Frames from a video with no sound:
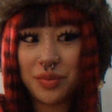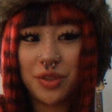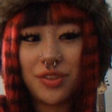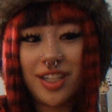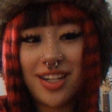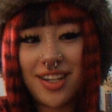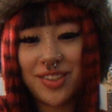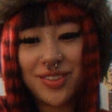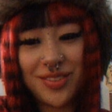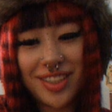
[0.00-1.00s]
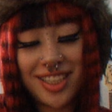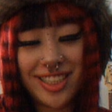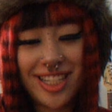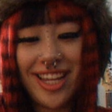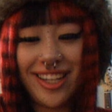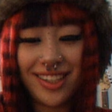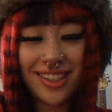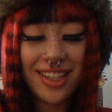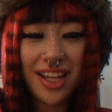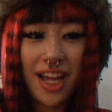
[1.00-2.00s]
mood right now because like
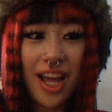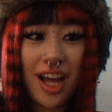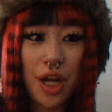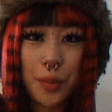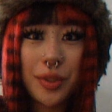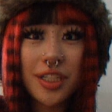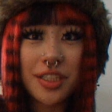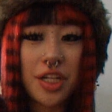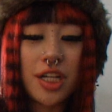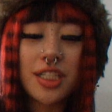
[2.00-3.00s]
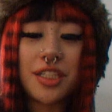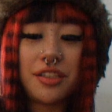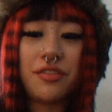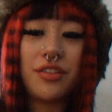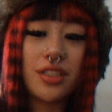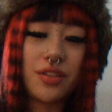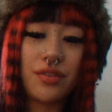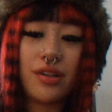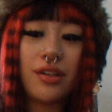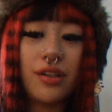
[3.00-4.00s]
I'm exhausted first of
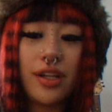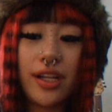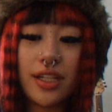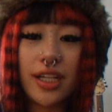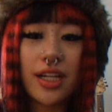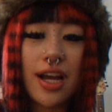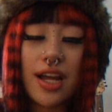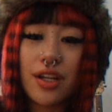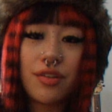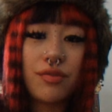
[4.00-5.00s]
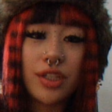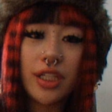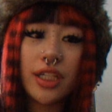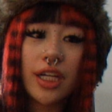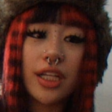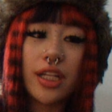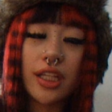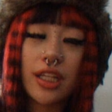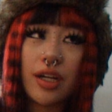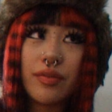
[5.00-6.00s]
all, and like I didn't really get
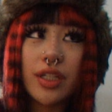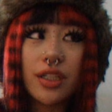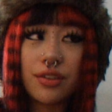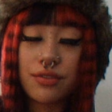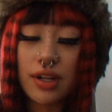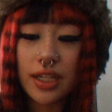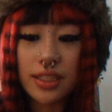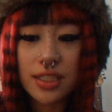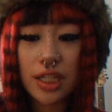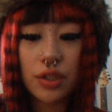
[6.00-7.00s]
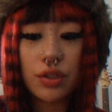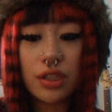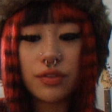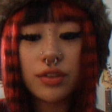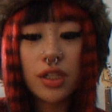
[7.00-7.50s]
like that many good finds at thrift.